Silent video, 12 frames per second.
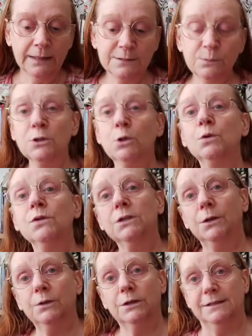is, which
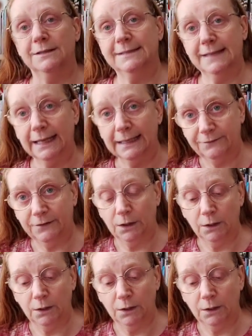also can save